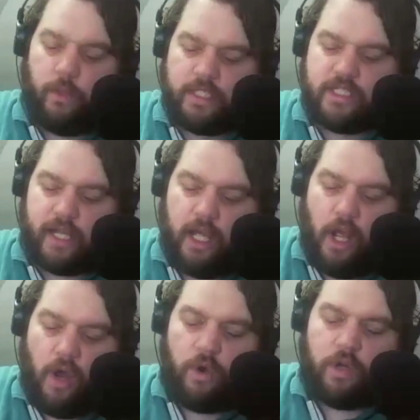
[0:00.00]
What
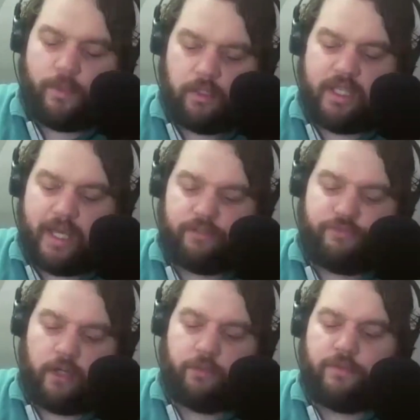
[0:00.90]
are we looking at as
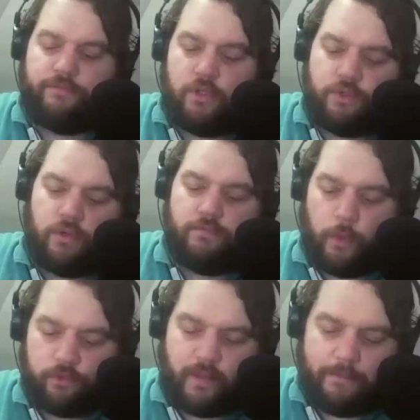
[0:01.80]
far as what the future of
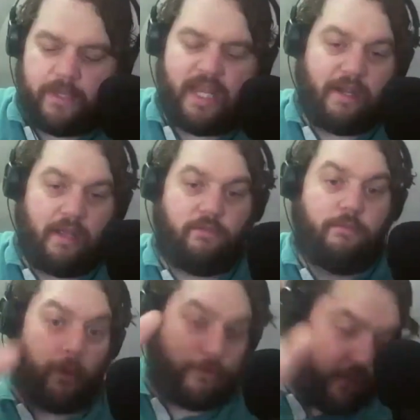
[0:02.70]
those might be, and
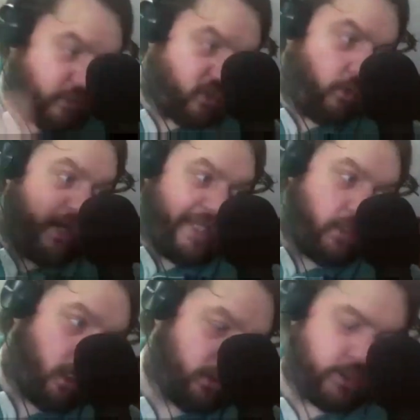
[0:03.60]
both in the short
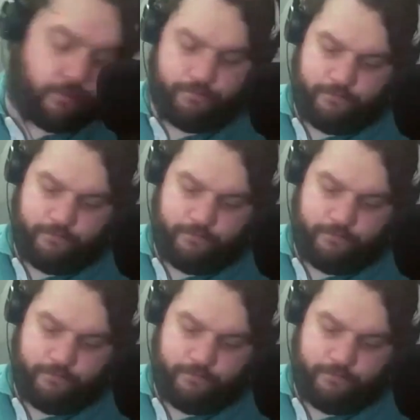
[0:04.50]
and long term?